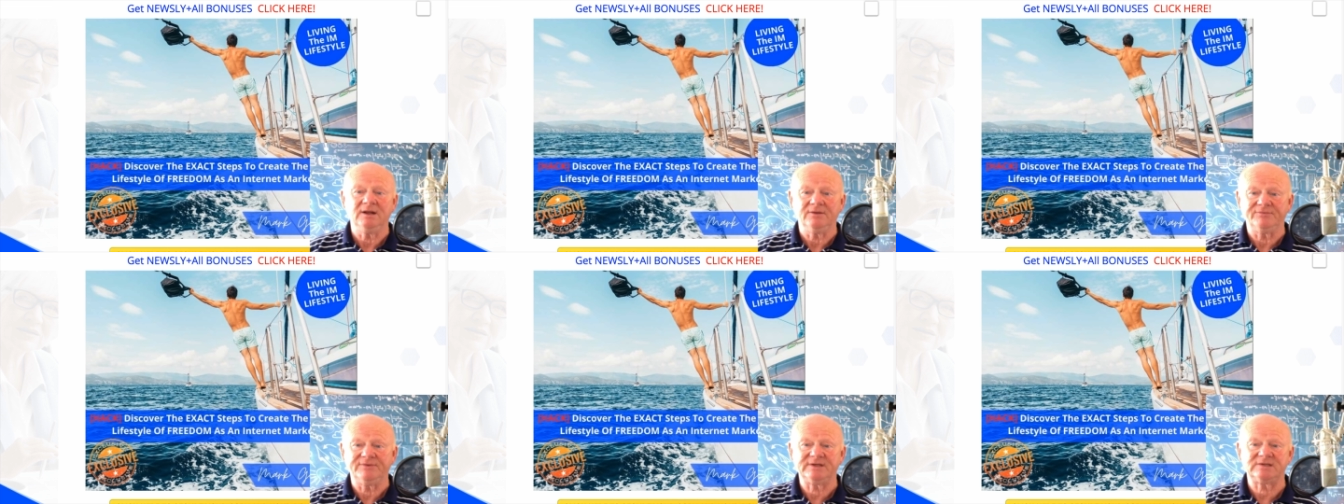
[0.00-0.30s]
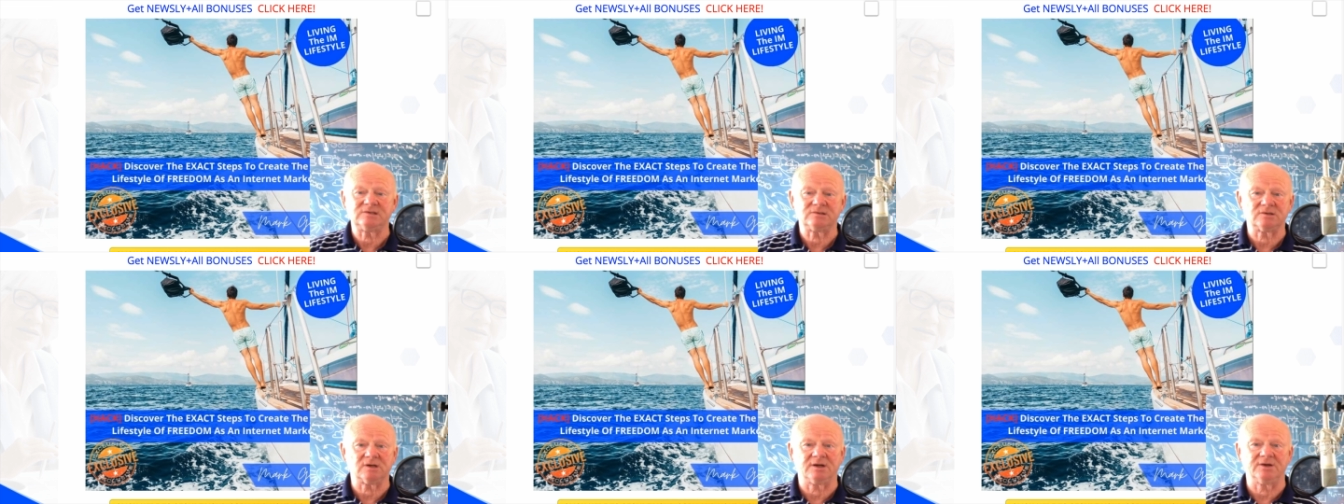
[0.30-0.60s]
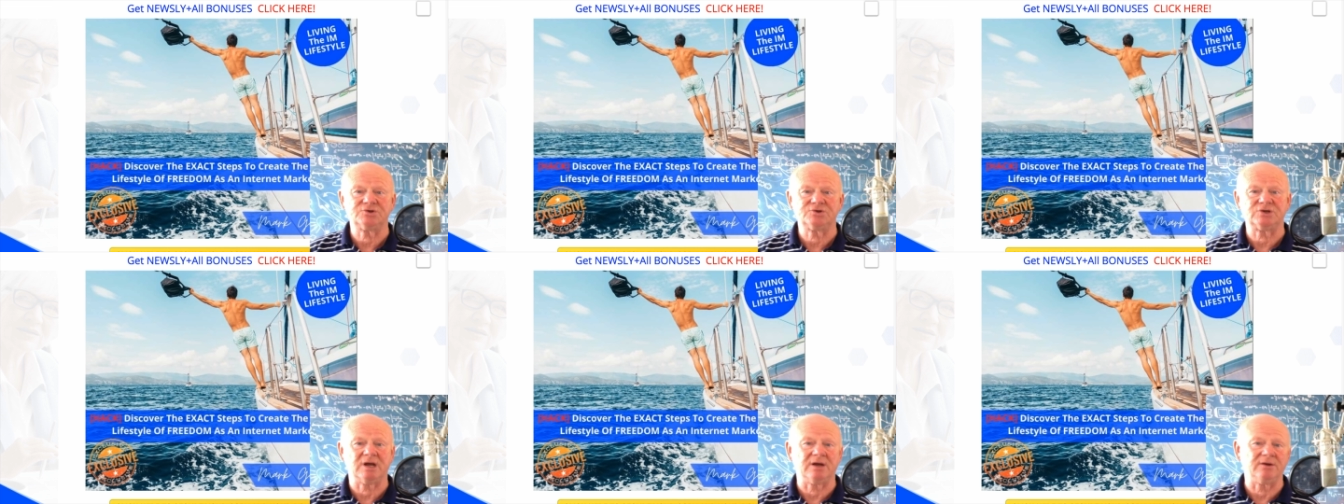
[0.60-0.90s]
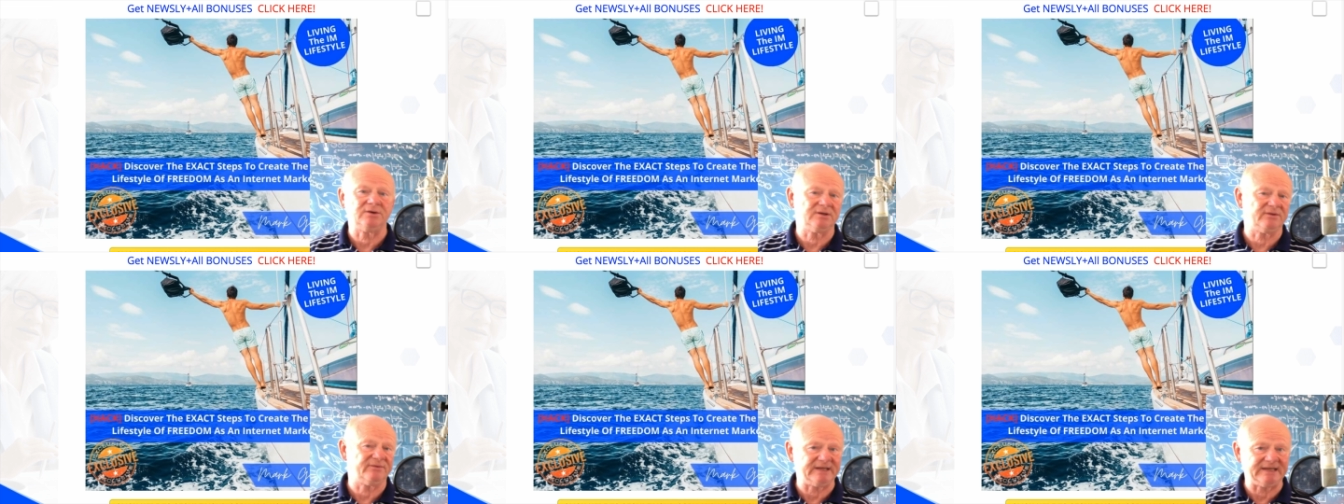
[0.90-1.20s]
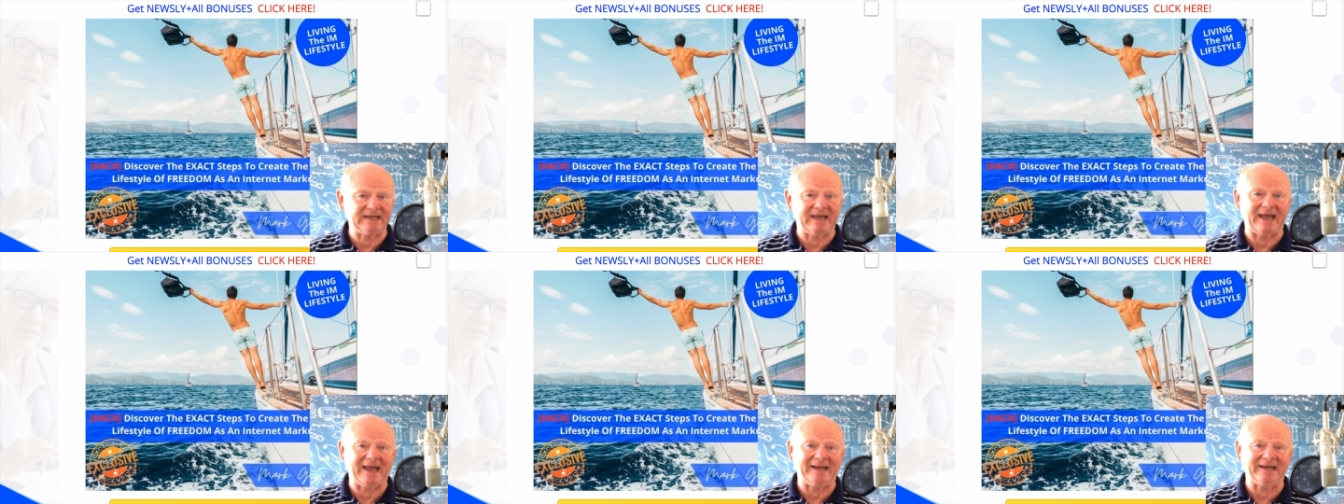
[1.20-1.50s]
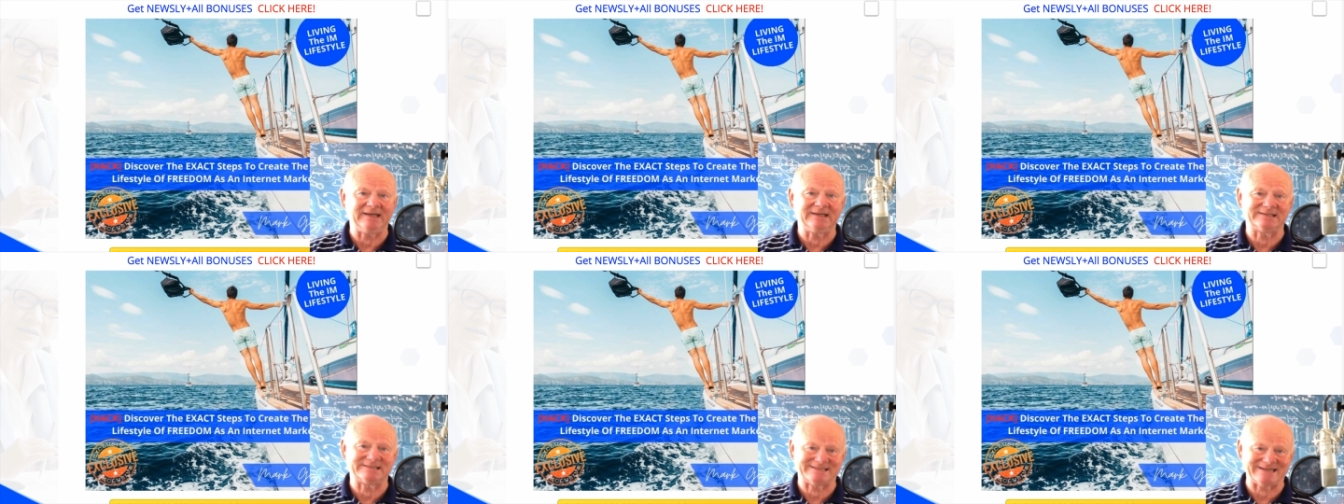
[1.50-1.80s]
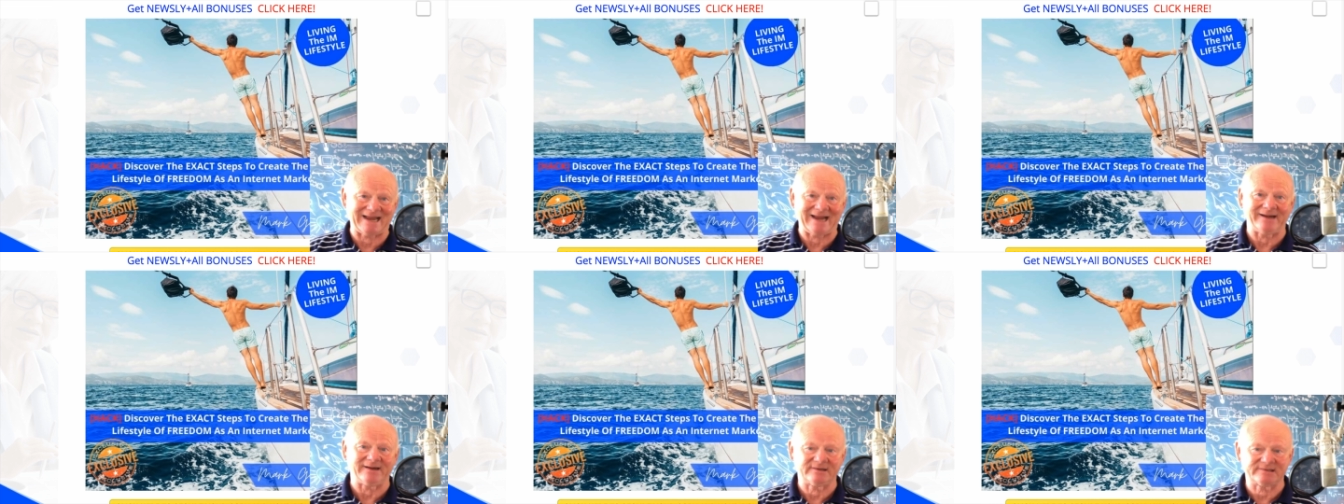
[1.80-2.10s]
This is going to show you the
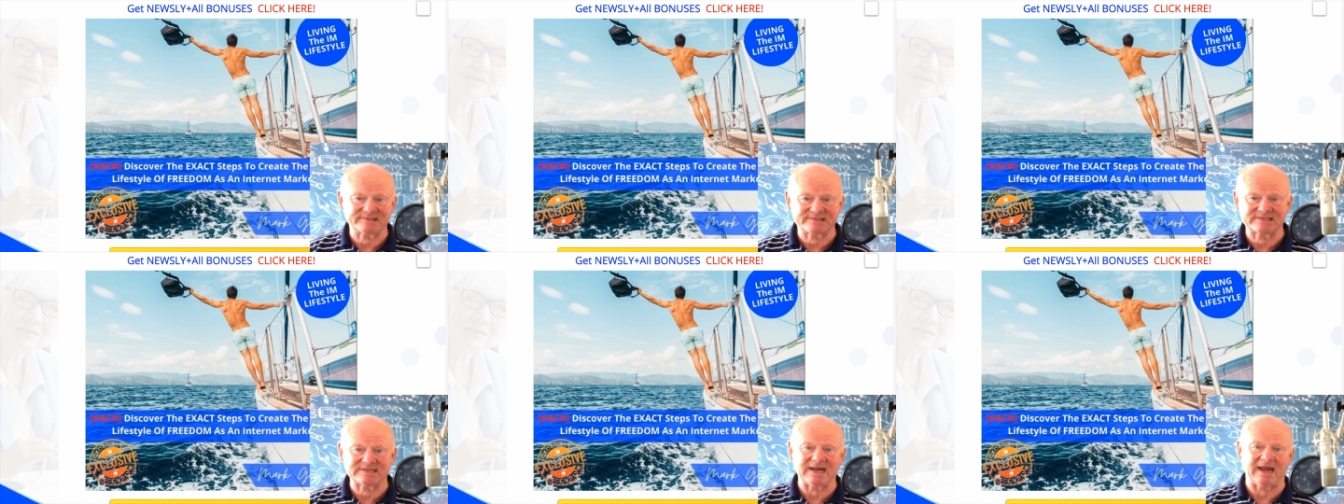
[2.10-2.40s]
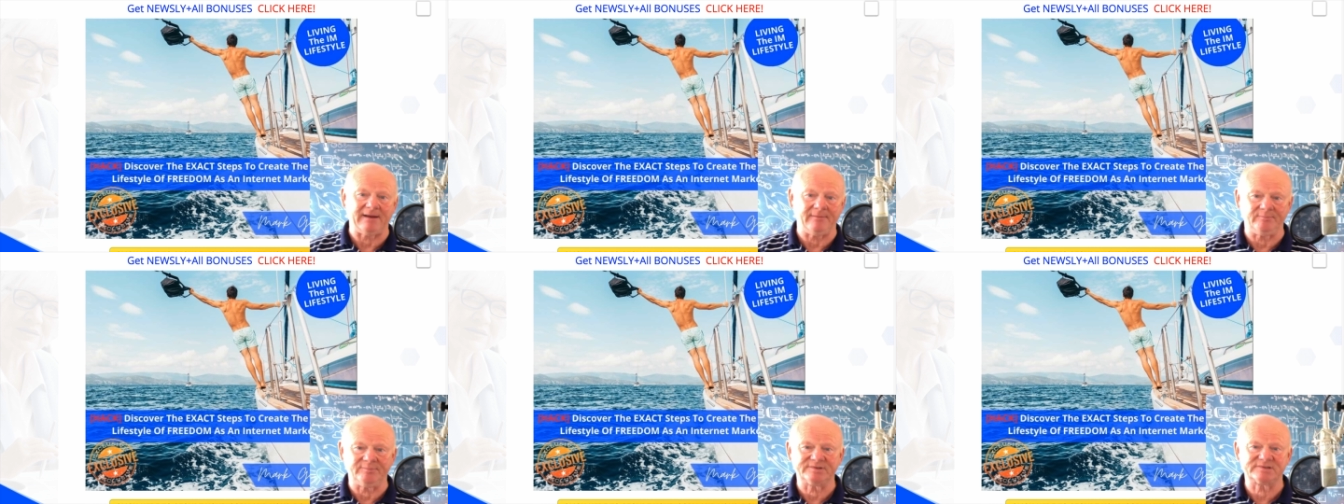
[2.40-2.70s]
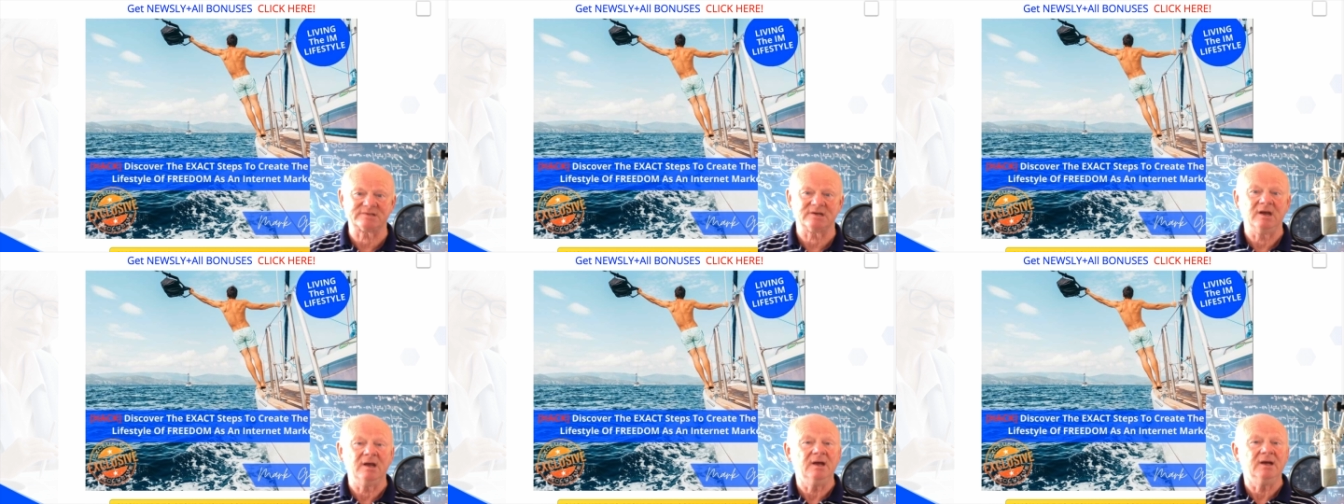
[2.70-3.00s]
exact steps